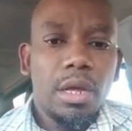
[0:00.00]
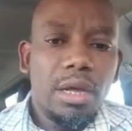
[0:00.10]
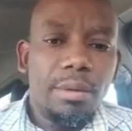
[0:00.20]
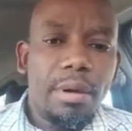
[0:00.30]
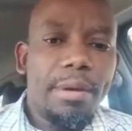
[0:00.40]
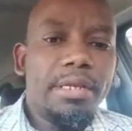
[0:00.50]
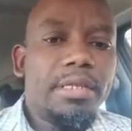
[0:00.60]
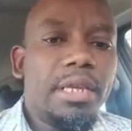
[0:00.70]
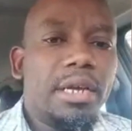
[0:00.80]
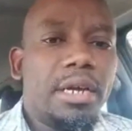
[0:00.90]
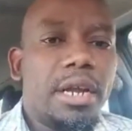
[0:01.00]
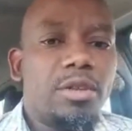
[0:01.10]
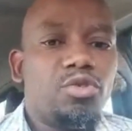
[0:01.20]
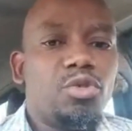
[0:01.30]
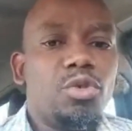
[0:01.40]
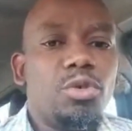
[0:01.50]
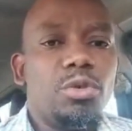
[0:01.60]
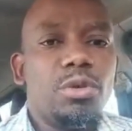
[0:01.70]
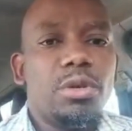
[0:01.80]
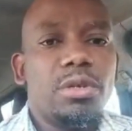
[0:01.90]
ba itseng raetso
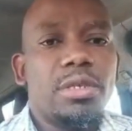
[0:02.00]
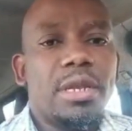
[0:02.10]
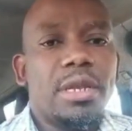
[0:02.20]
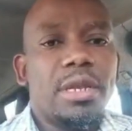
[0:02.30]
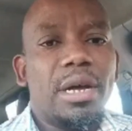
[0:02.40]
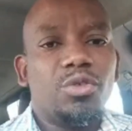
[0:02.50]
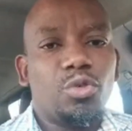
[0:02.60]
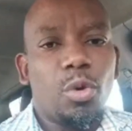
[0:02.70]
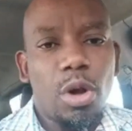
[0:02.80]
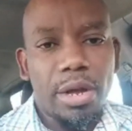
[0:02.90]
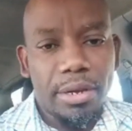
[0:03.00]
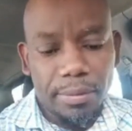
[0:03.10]
Slamba Tsogwane